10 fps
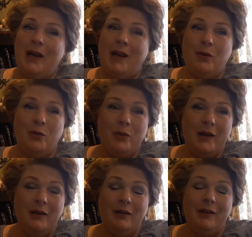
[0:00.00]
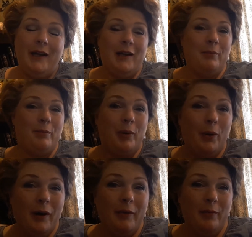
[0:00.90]
a real and
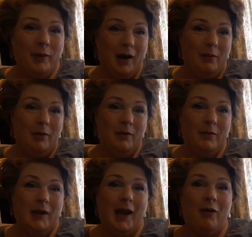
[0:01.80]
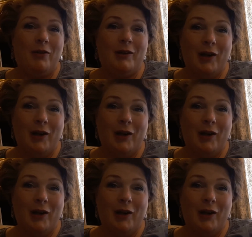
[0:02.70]
important problem and how